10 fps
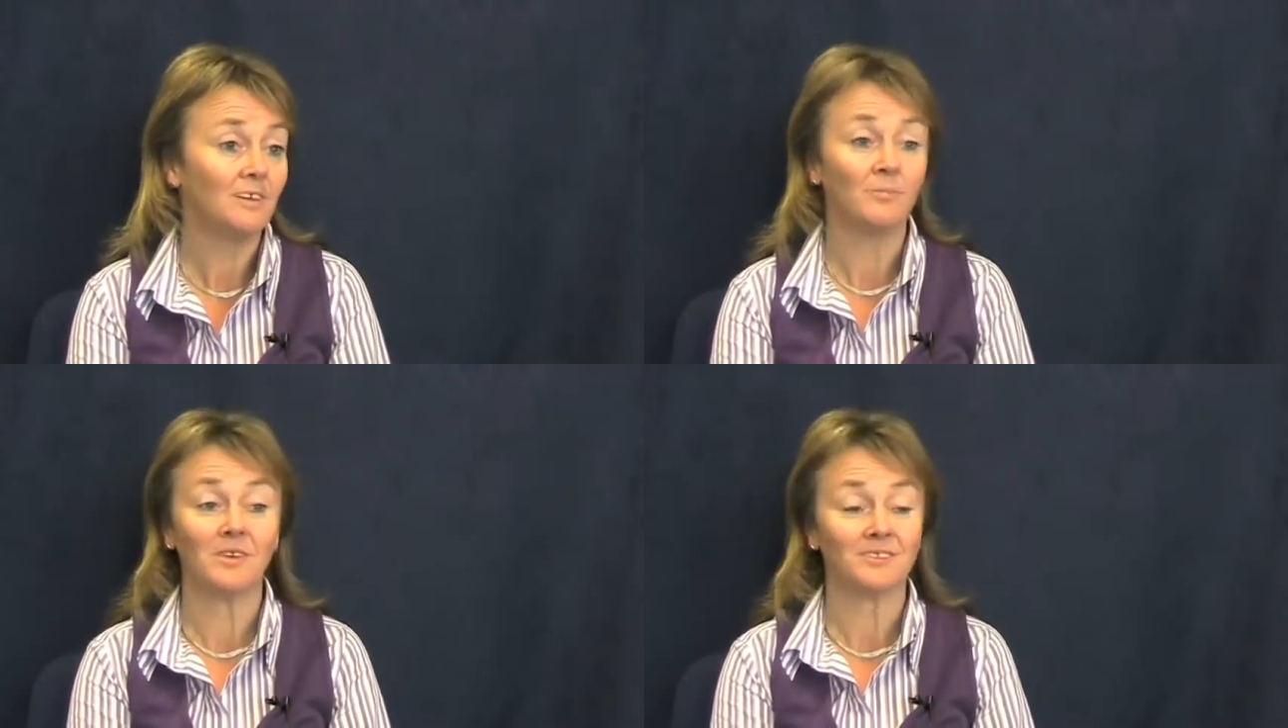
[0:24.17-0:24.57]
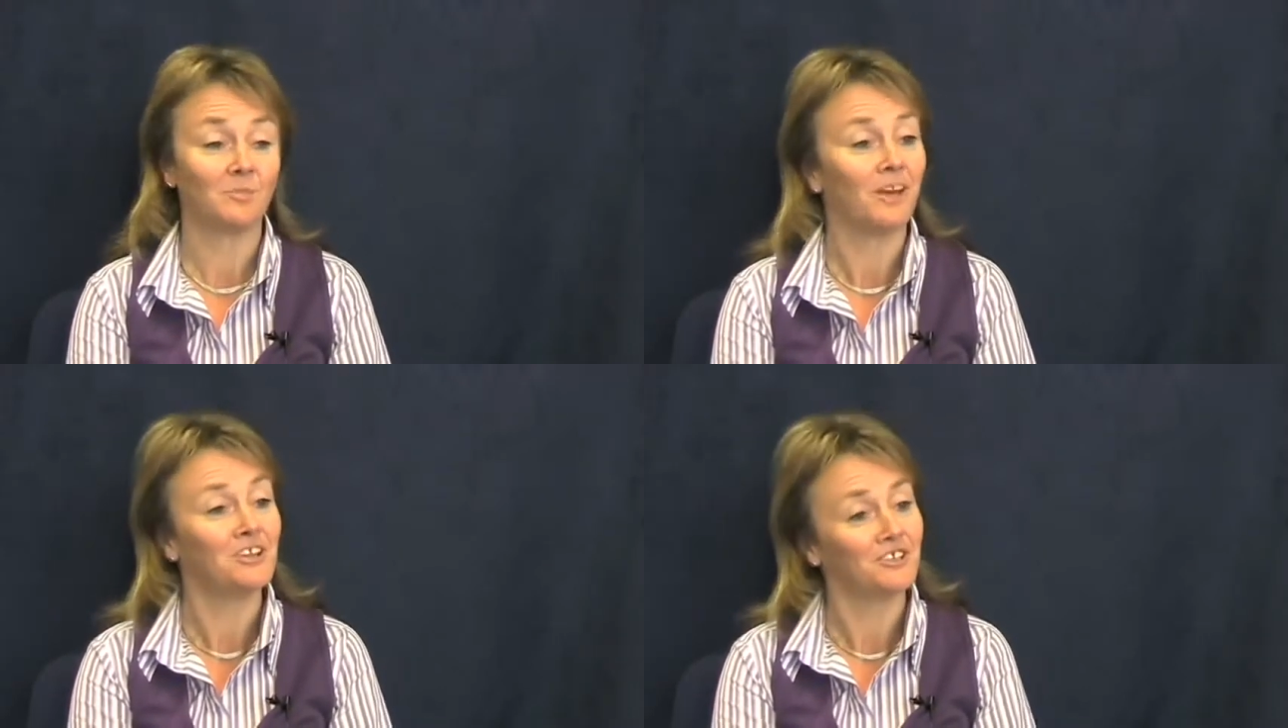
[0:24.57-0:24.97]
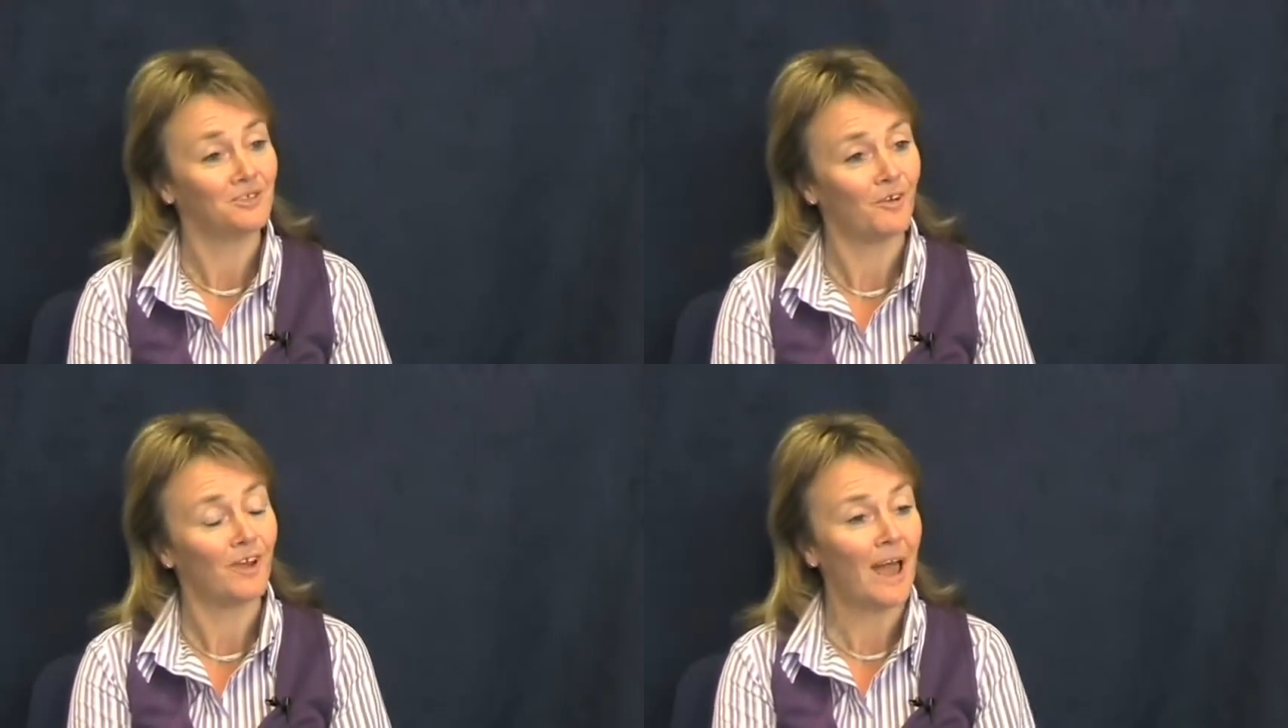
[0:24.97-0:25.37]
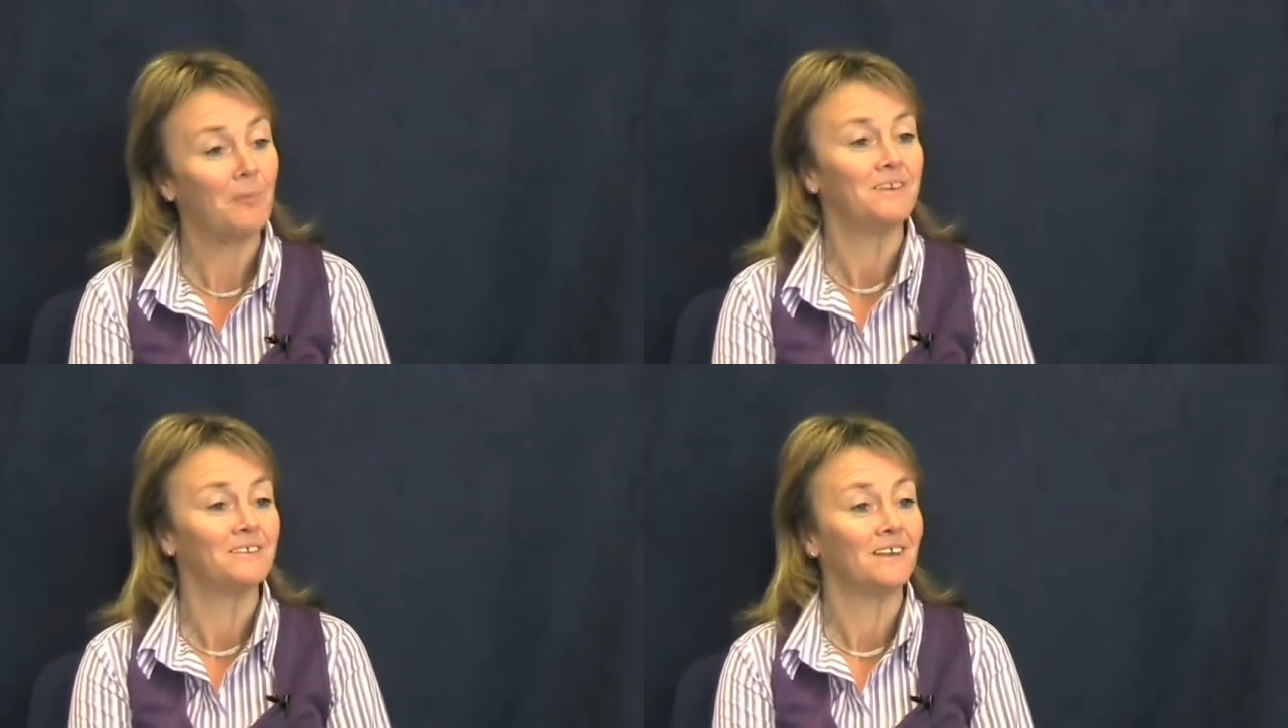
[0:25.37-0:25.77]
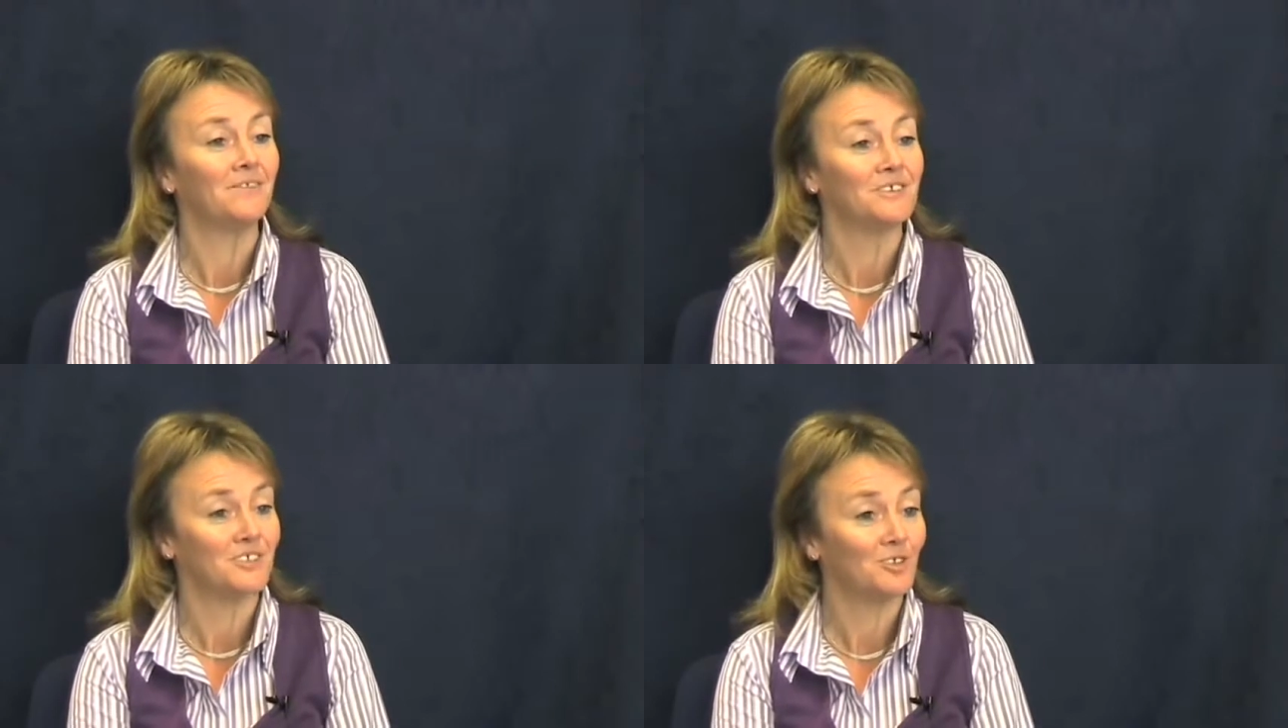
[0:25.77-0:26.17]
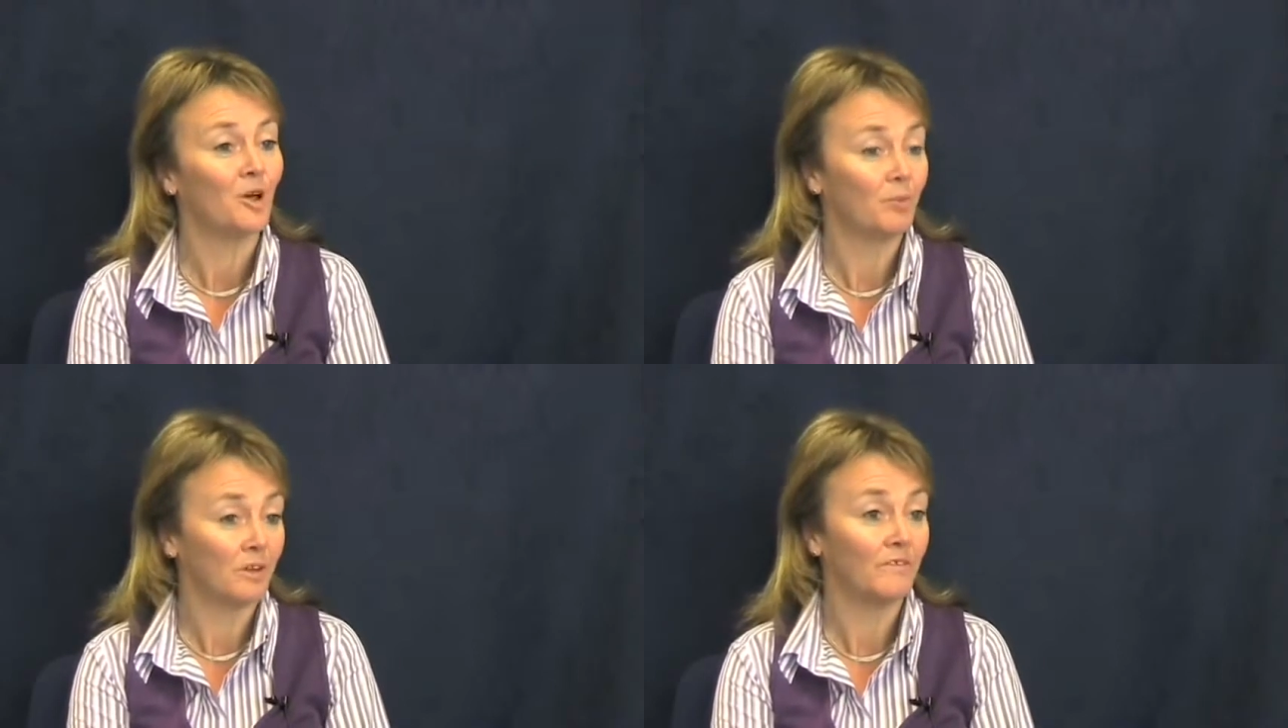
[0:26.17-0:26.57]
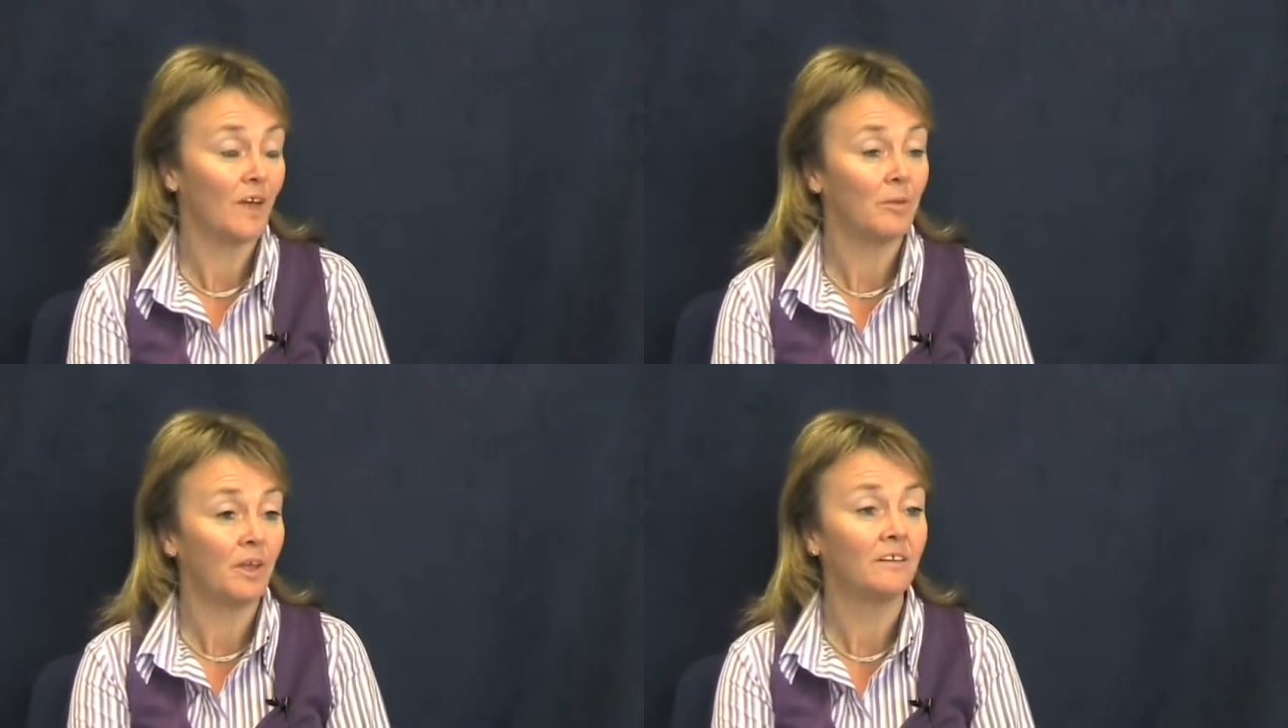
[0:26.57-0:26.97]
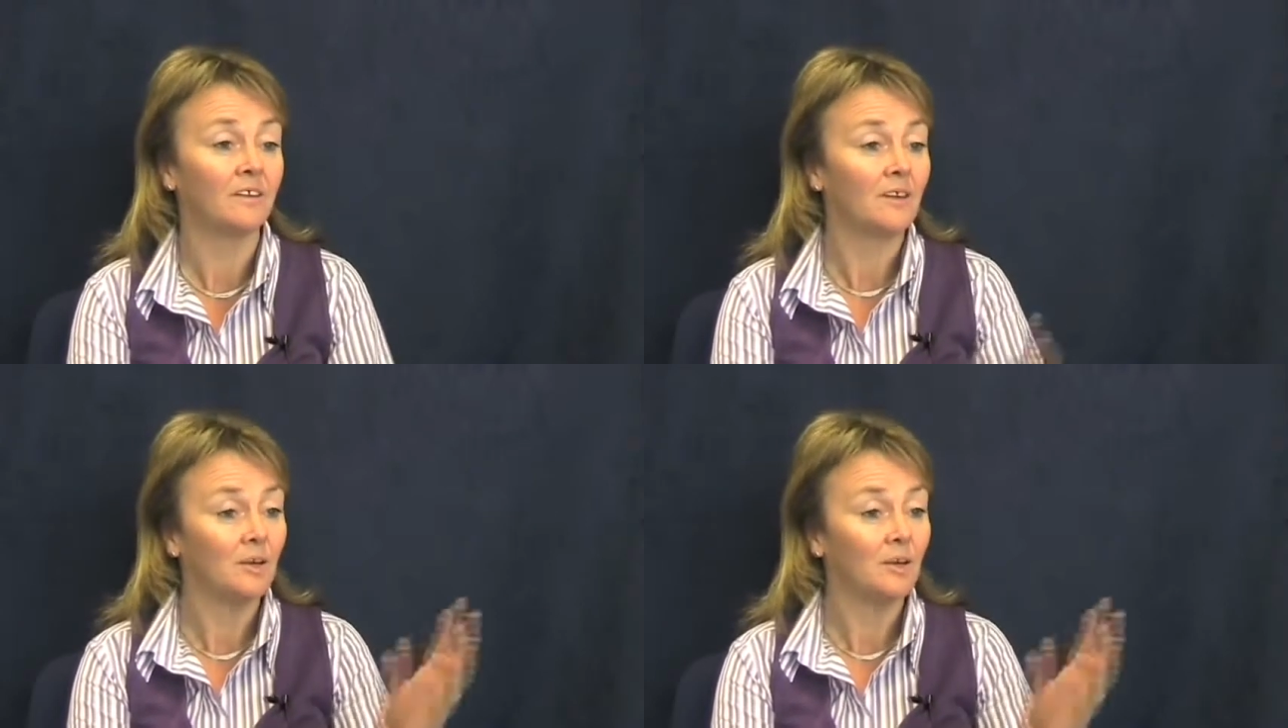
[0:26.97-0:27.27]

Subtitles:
because the patient is very happy to give us a sample of their blood